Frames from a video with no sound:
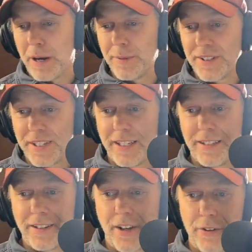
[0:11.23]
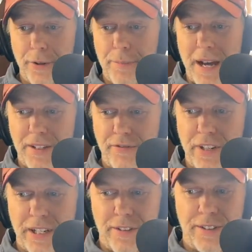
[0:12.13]
probably seen in other past
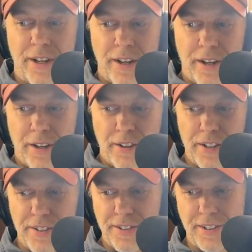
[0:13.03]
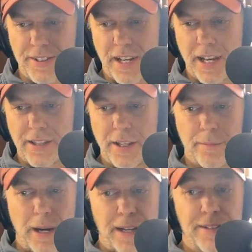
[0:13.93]
videos? This is a sign
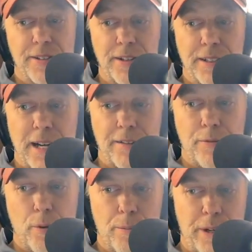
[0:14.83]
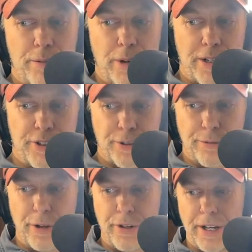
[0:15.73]
that my son got for me, Rideshare
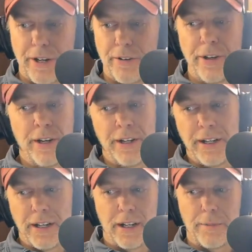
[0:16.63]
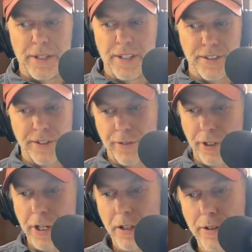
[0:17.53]
Rodeo. Um, it does
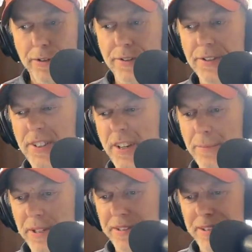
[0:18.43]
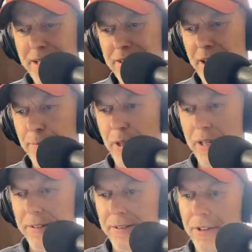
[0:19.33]
different colors and stuff, but it's daytime
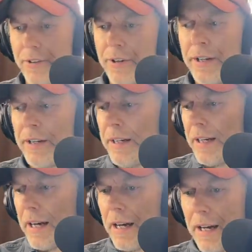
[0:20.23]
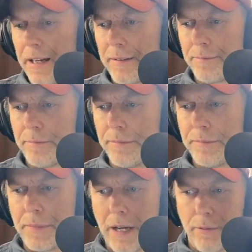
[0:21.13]
light, so um,
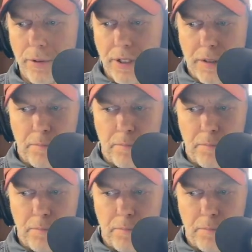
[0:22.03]
not really